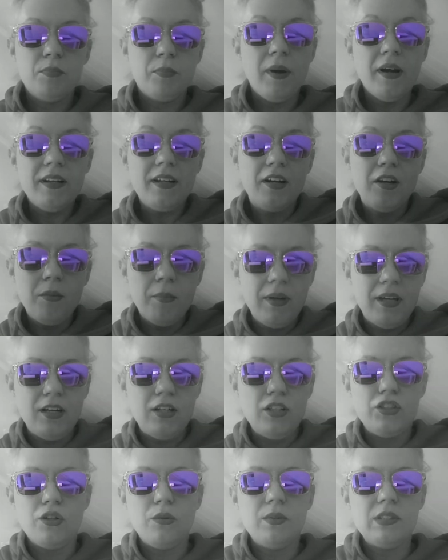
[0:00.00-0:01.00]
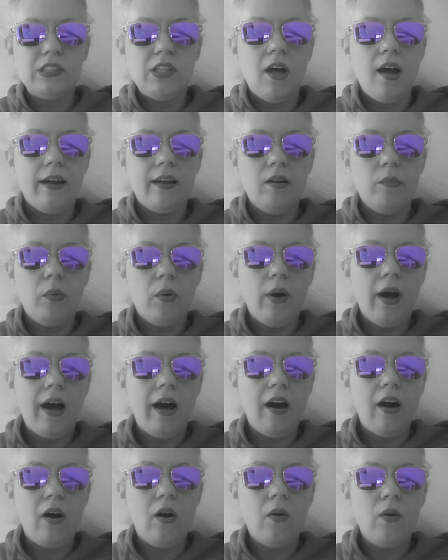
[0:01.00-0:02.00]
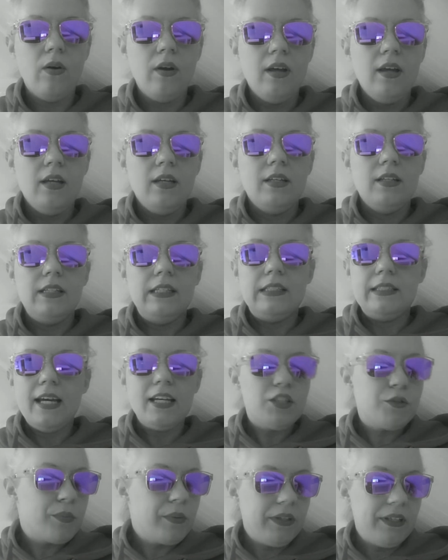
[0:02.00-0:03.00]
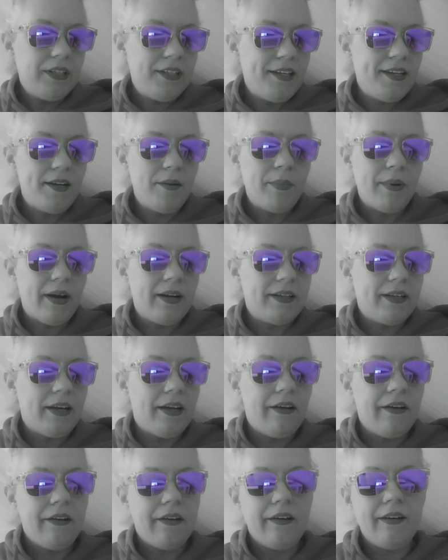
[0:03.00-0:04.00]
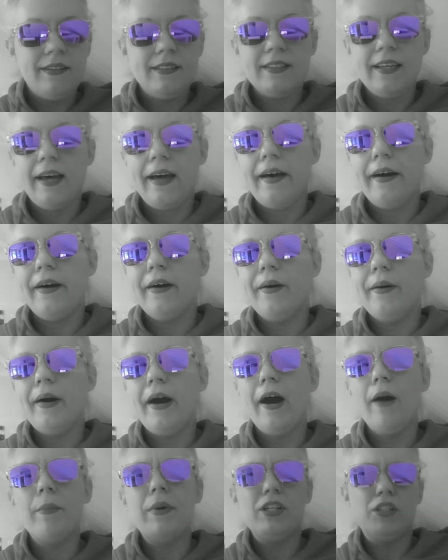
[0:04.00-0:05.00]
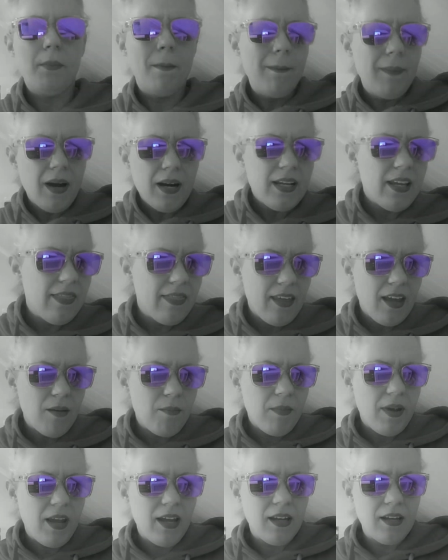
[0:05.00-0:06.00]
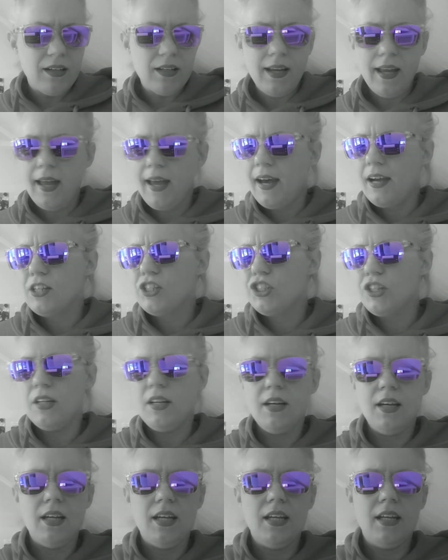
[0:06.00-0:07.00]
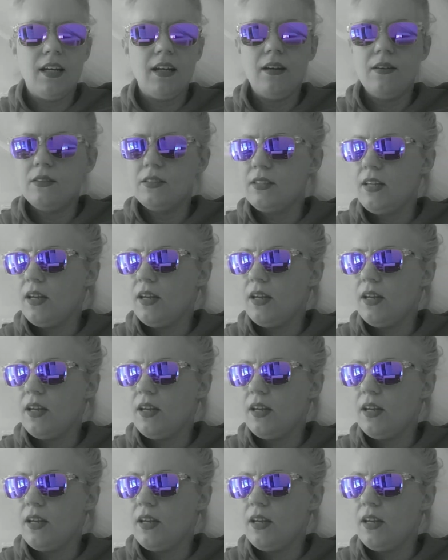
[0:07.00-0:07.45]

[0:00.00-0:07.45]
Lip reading: bartender manager was talking about how desperately needed bartenders, how much money they make in cash a night, and I was